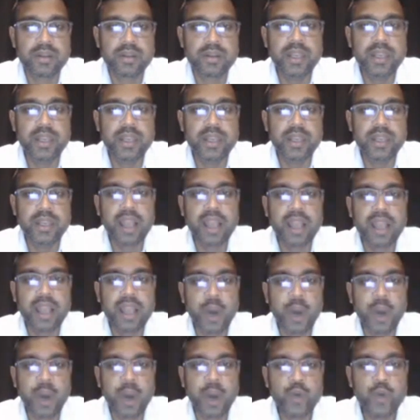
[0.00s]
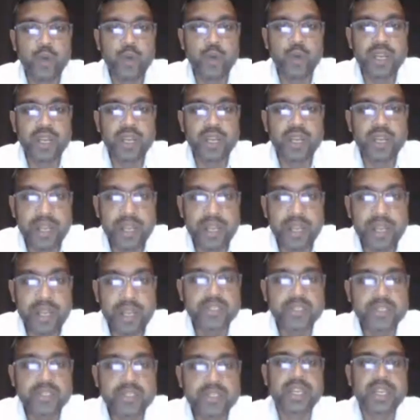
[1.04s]
Right? How do we
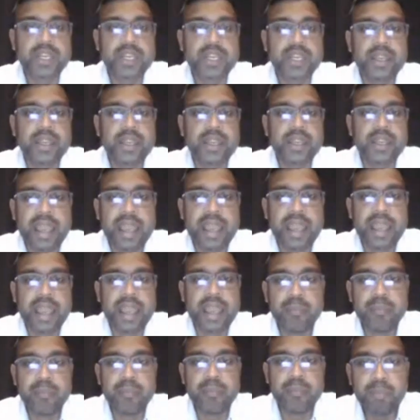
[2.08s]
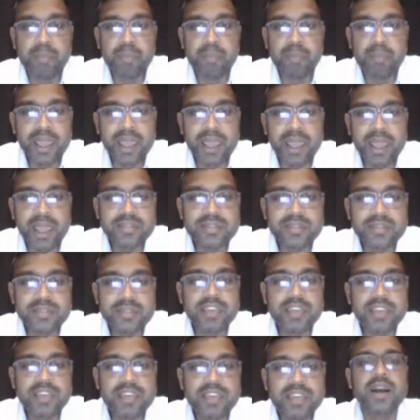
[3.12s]
reduce threat? Applying
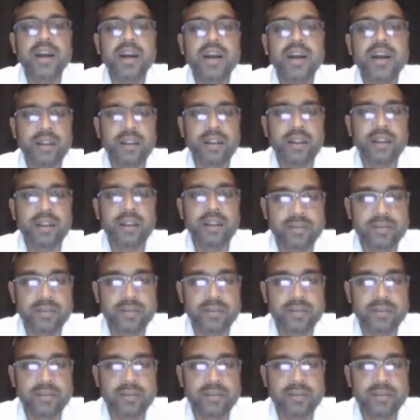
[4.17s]
safeguard.